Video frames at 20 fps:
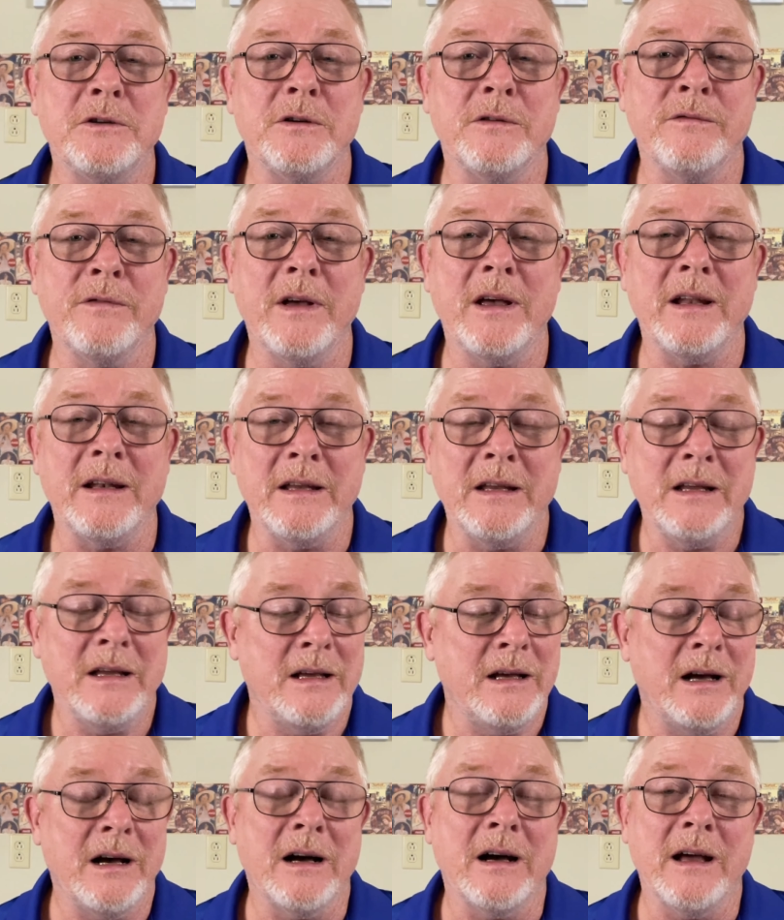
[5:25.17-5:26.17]
your vet
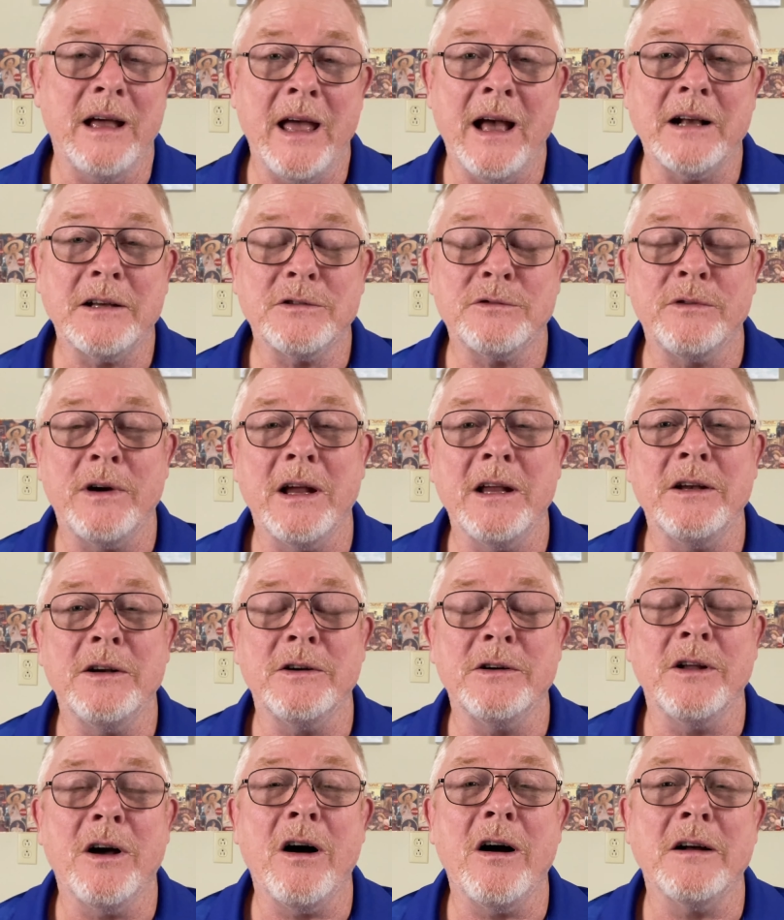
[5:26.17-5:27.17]
x-ray
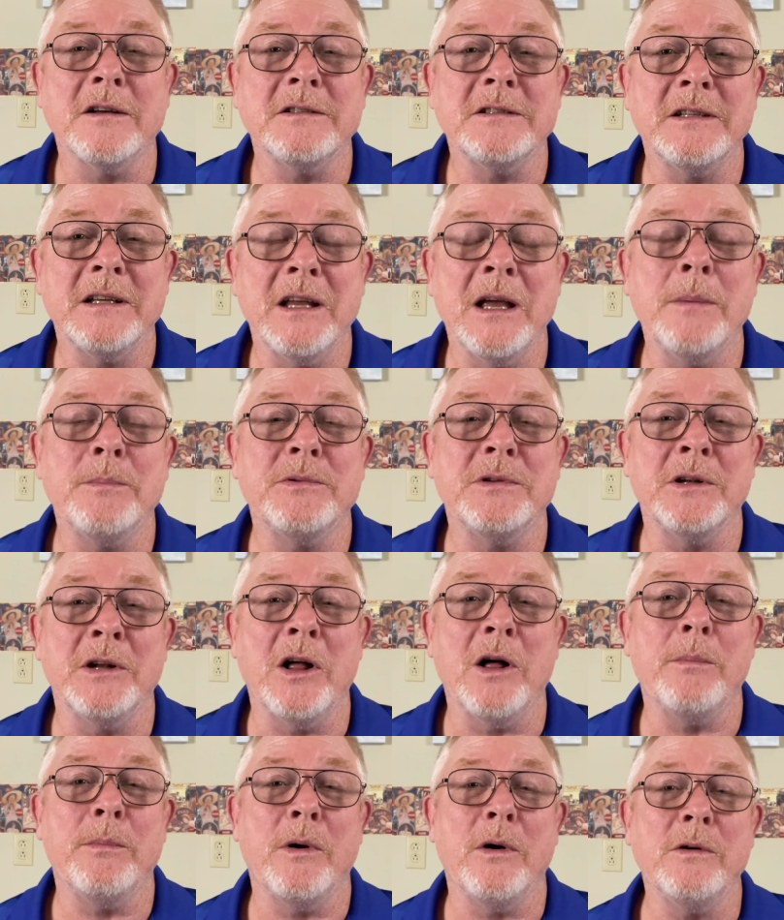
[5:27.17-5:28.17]
your dog's hips and
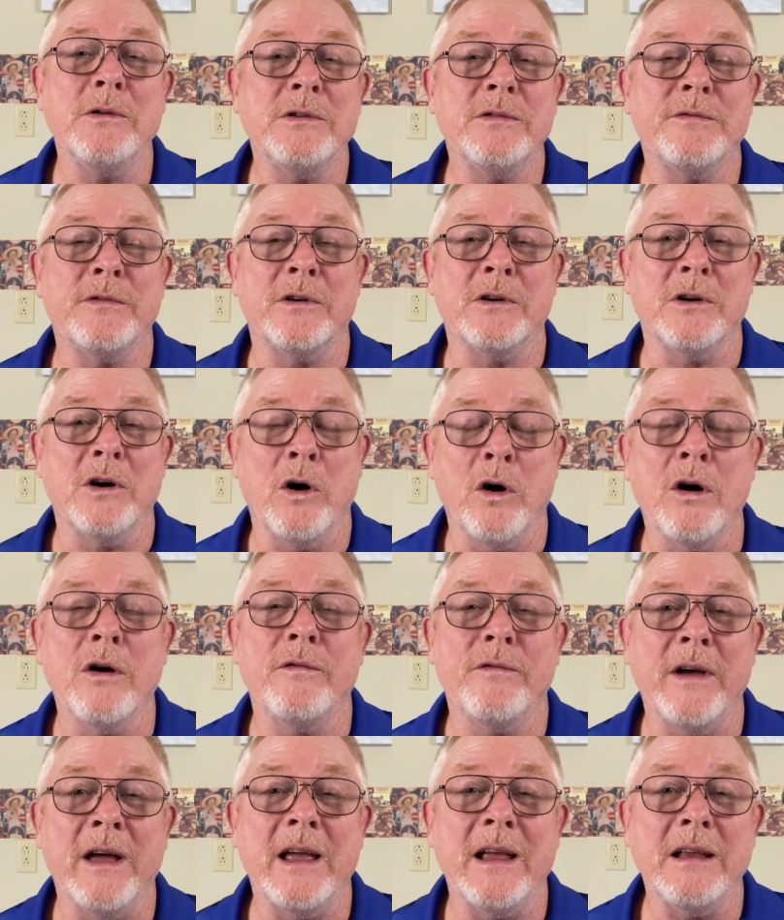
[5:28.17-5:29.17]
elbows for
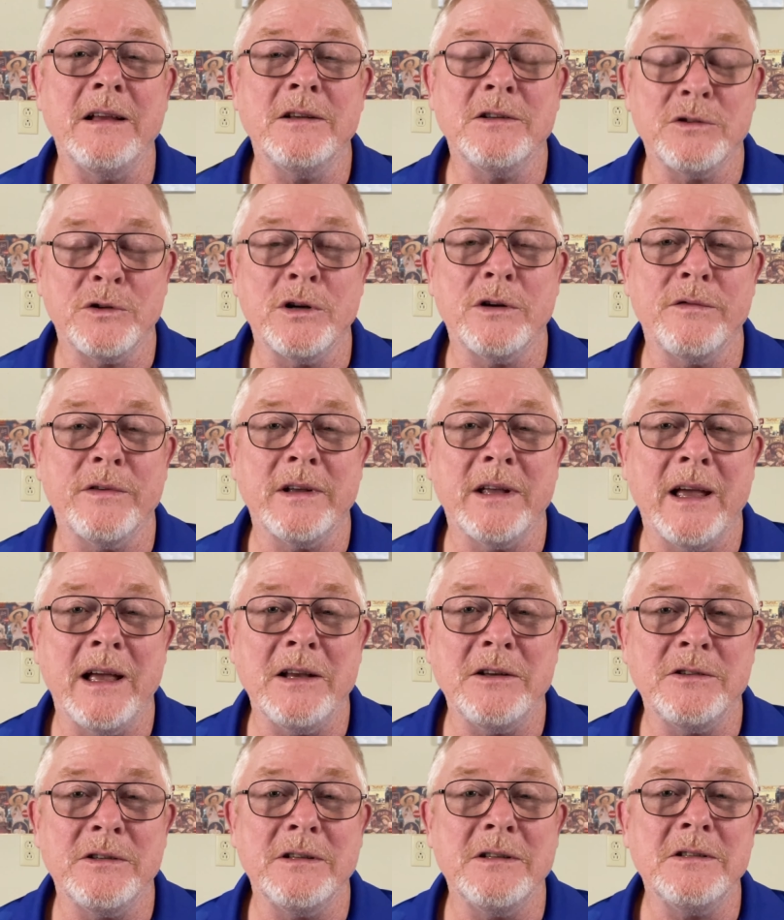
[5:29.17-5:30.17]
OFA
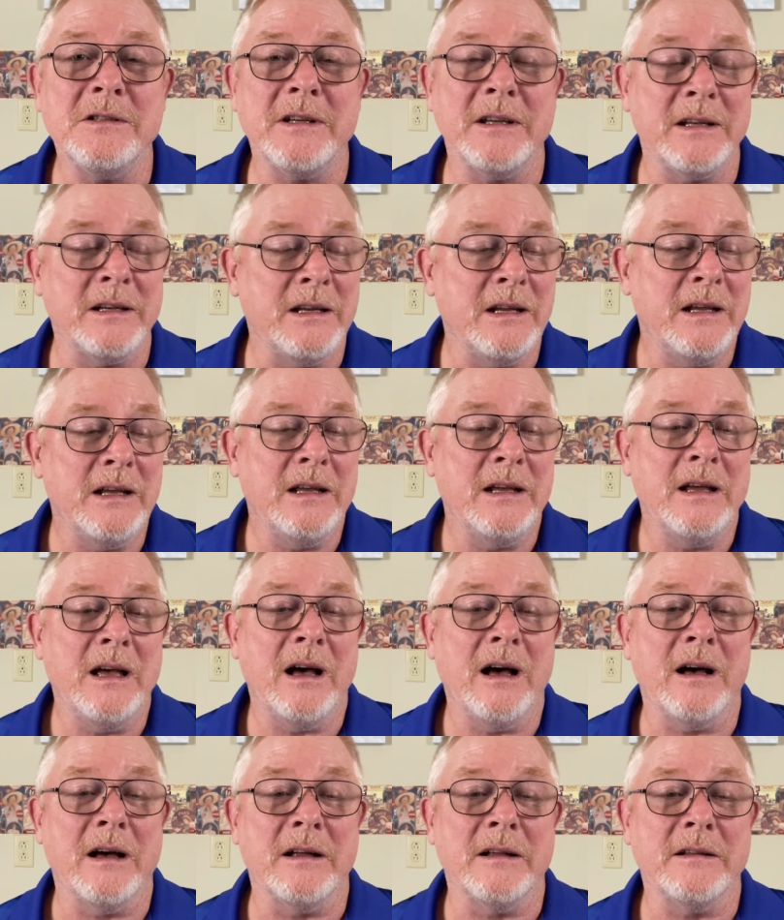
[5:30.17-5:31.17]
certifications, and
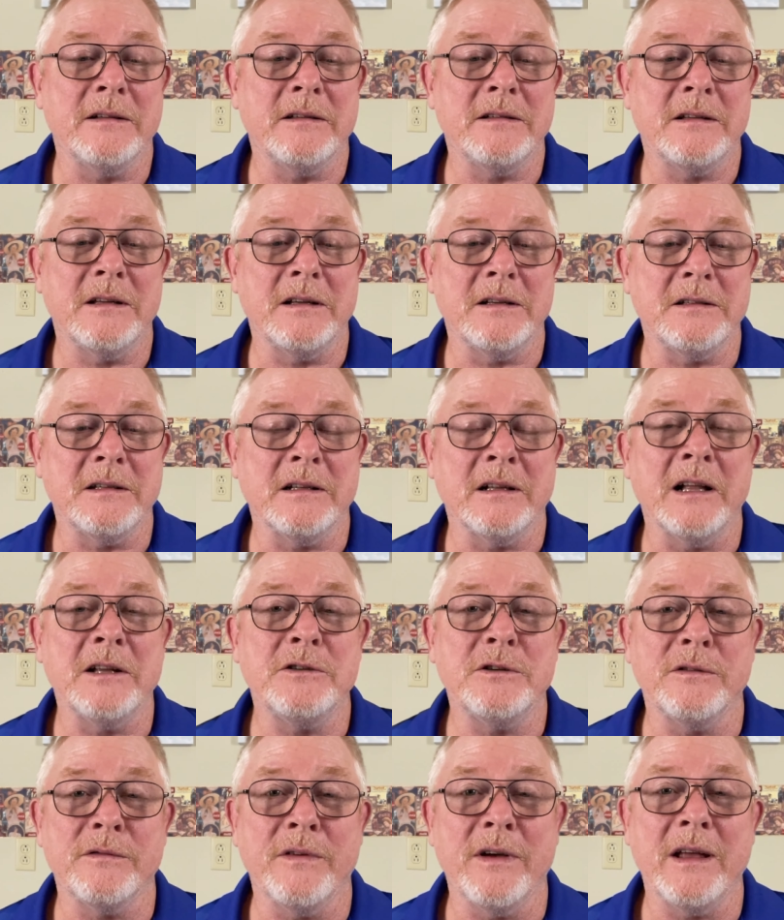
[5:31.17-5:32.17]
to
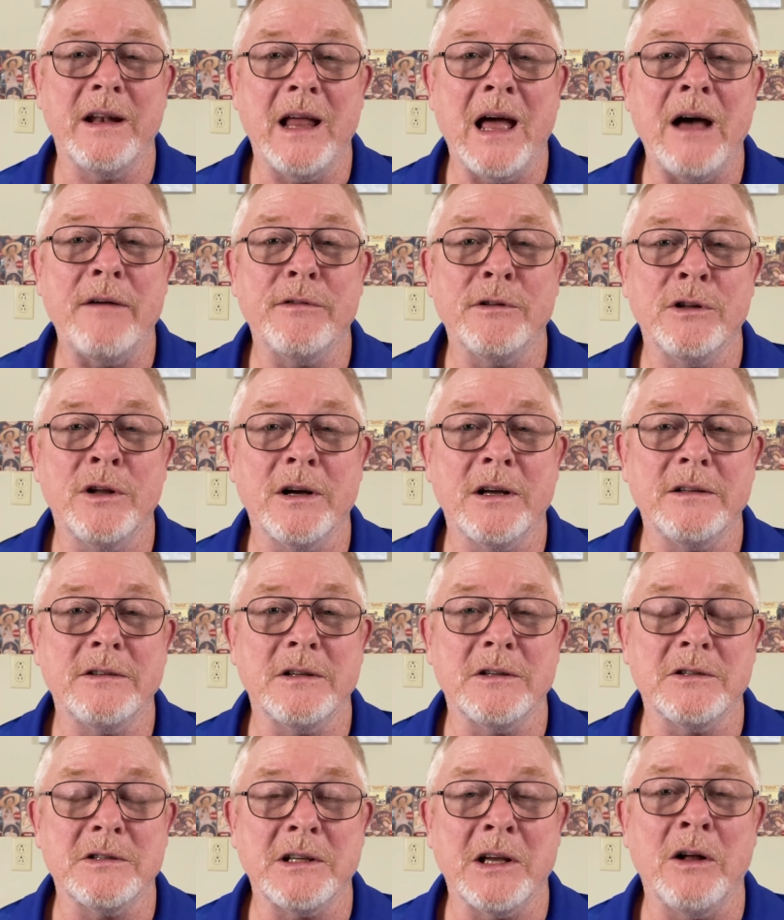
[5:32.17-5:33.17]
let your vet have a look at
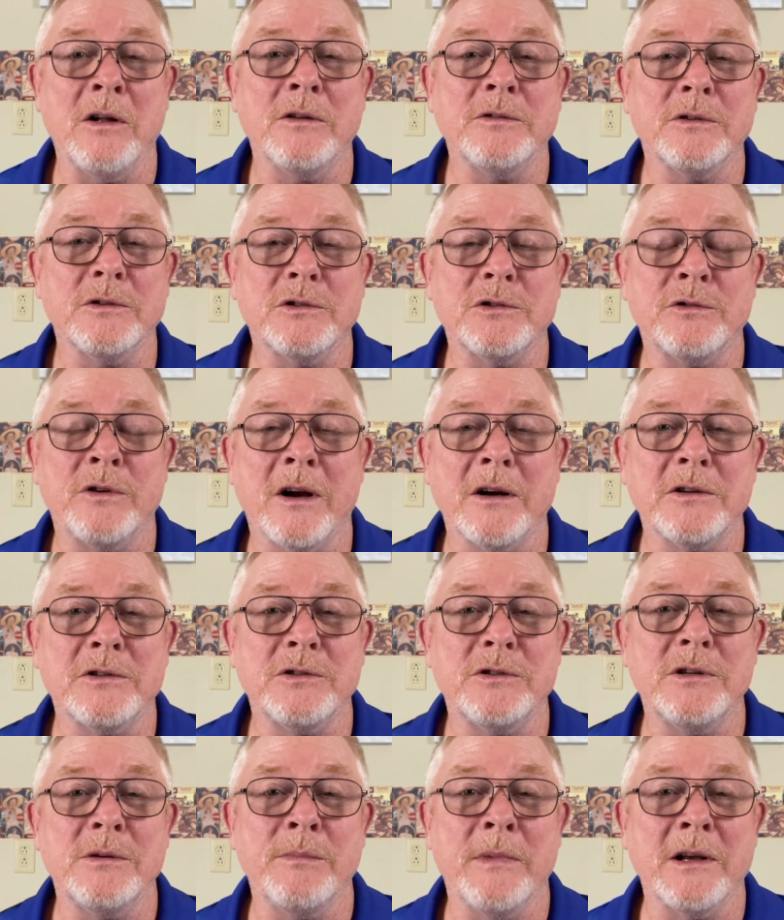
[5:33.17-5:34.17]
the skeletal
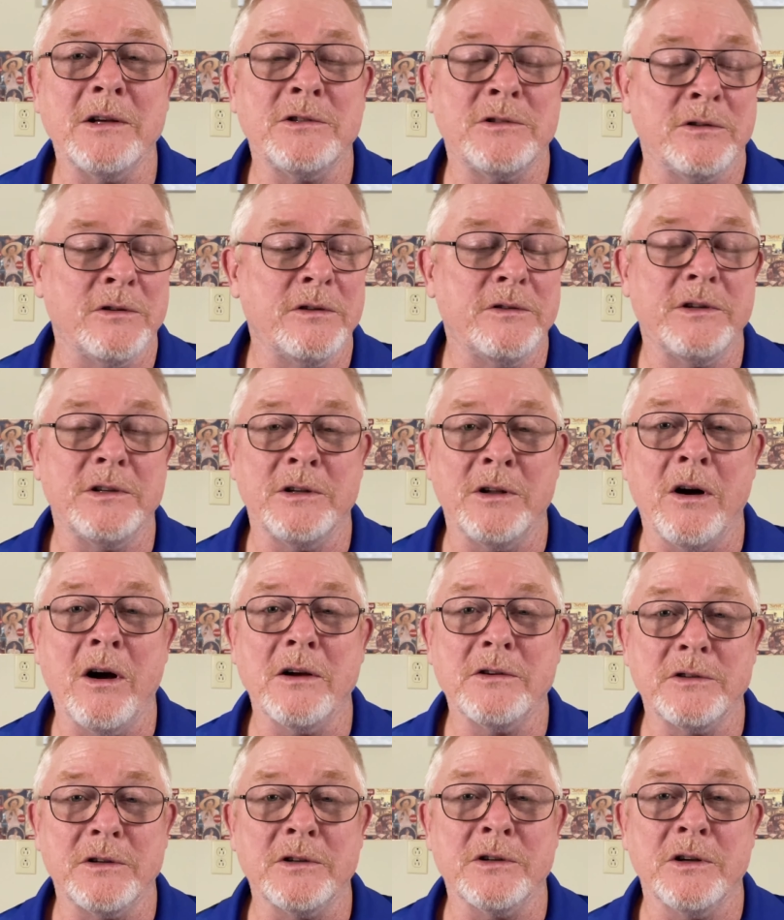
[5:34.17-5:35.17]
structure and make sure that the
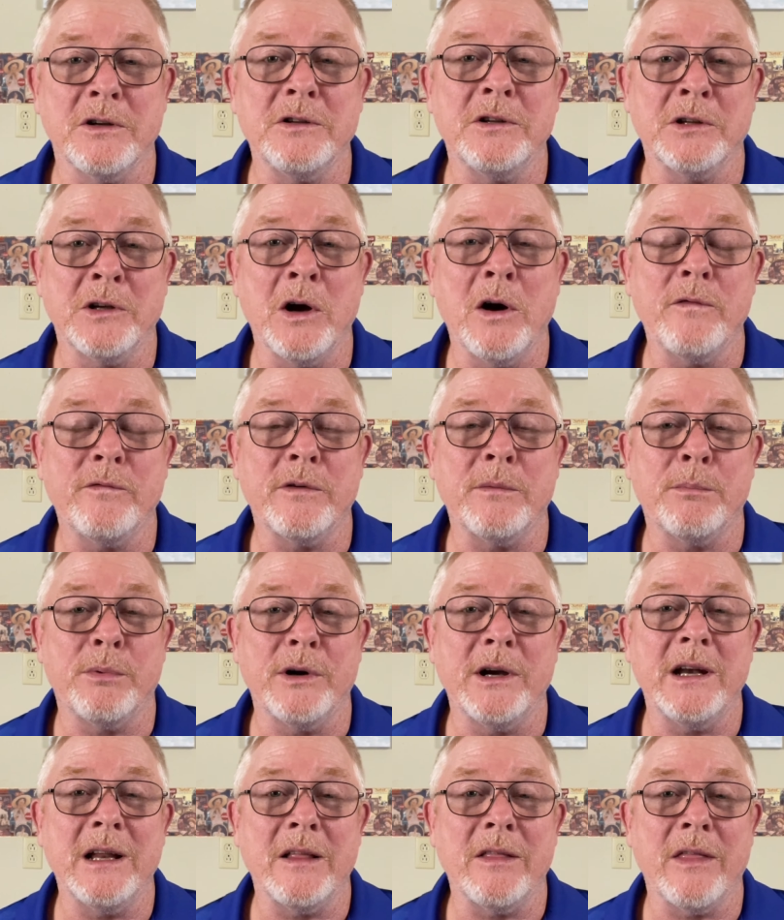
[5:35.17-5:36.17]
dogs are good to go for
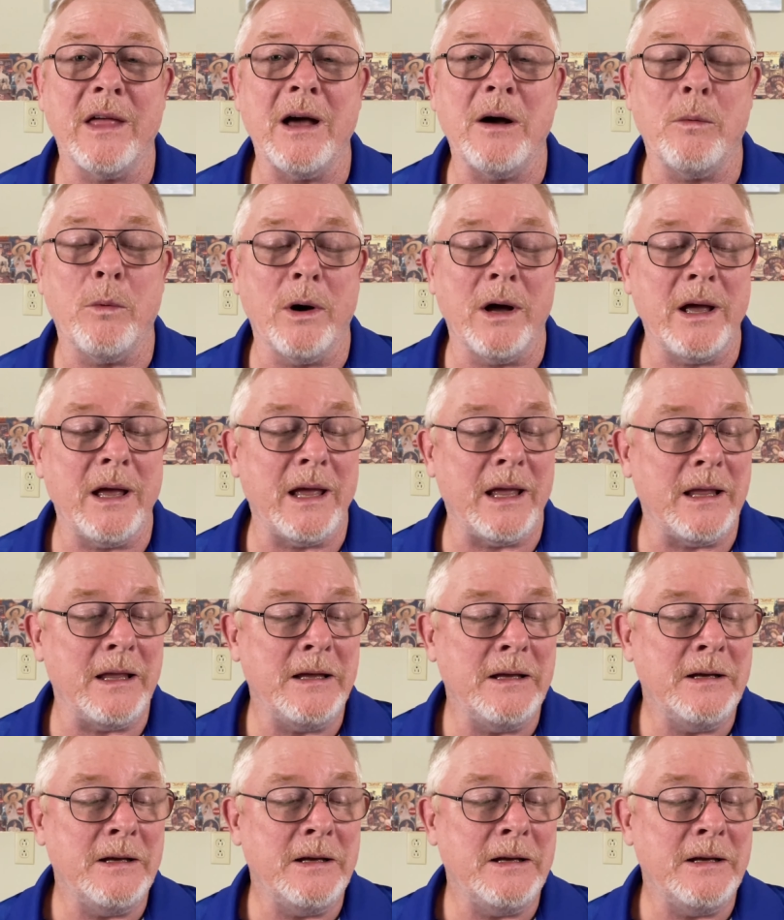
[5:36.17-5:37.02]
breeding that way.